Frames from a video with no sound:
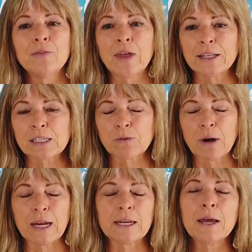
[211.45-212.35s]
That's
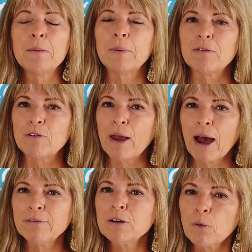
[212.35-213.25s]
great. But if you
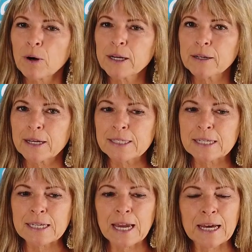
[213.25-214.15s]
haven't
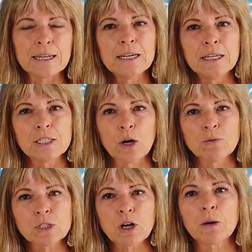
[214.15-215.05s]
organized it yet,
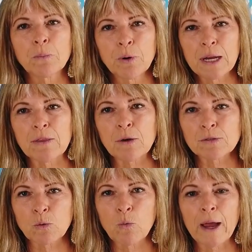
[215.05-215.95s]
don't start putting
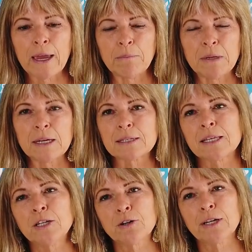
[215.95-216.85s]
those away, because
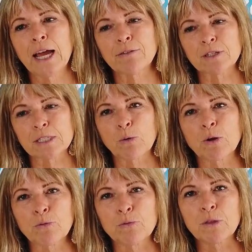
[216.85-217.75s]
then you're going to have to
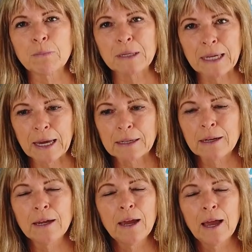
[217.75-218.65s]
sort through them again.